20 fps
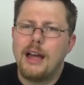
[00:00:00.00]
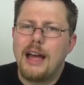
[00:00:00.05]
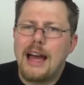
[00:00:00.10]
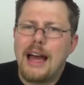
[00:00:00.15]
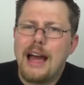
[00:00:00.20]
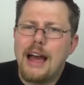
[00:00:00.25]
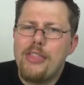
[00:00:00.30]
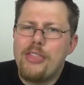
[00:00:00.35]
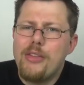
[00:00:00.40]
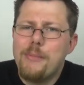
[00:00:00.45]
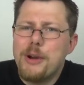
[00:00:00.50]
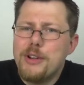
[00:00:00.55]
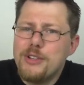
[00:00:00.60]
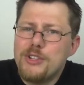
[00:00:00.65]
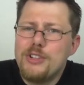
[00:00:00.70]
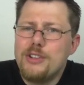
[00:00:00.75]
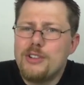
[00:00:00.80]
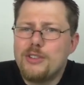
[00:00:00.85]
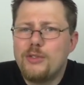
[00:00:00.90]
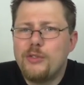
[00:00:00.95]
And the most
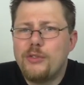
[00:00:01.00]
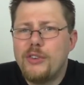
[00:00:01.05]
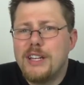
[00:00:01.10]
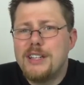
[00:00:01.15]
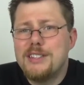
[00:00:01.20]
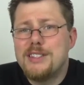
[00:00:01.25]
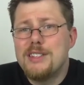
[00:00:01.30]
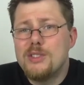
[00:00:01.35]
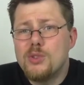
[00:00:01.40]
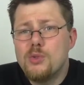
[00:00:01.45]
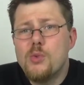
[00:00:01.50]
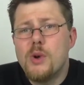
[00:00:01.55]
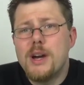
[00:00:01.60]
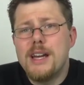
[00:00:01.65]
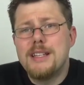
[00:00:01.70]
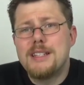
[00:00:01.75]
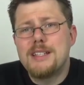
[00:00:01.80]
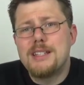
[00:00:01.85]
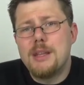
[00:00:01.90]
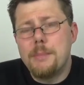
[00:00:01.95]
useful things is
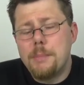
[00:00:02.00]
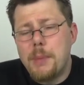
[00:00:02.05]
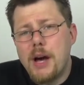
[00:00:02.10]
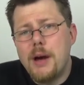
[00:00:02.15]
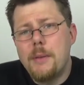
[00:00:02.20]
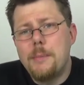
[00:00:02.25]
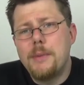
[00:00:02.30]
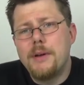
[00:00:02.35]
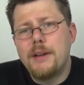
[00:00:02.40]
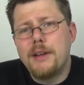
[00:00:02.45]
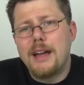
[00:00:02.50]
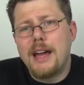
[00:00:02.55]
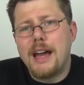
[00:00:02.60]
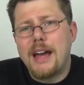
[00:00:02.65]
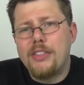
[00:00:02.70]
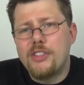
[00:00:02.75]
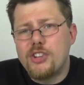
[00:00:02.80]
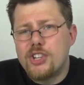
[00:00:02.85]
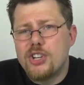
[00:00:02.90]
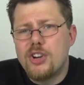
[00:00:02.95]
always the pub
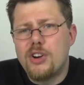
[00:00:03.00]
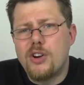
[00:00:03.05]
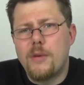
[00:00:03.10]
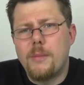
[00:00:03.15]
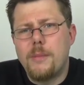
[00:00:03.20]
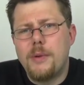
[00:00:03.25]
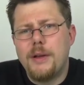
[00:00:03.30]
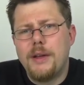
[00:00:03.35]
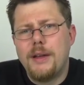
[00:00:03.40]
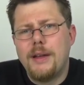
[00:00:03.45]
and the shop.